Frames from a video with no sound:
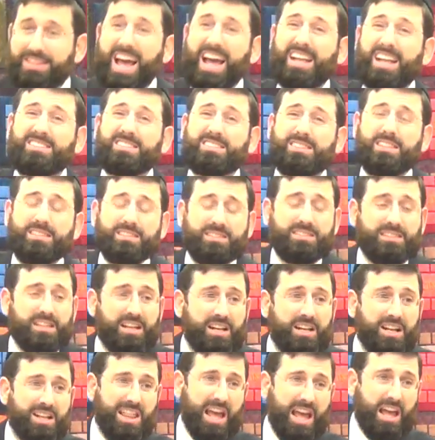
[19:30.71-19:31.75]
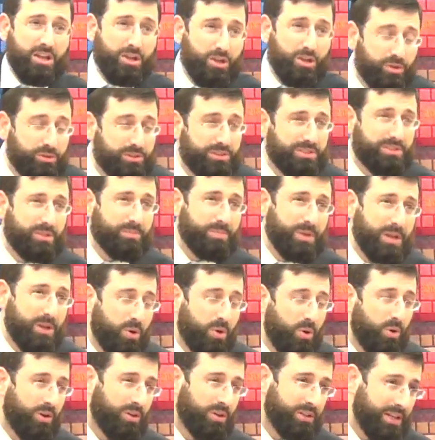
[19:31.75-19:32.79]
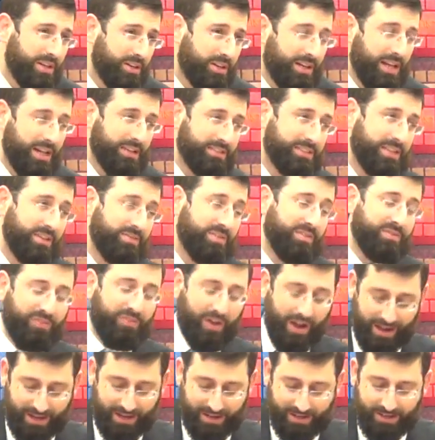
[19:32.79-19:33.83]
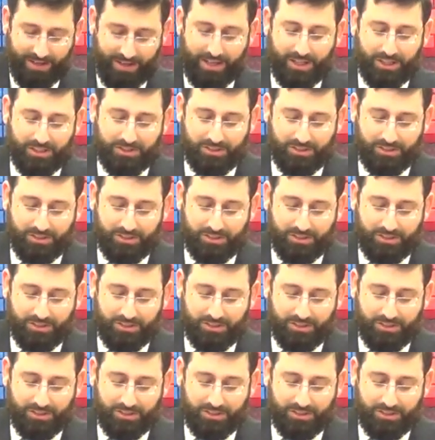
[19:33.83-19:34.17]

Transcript: That's the city that used to be called Kiryat Sefer. Fine.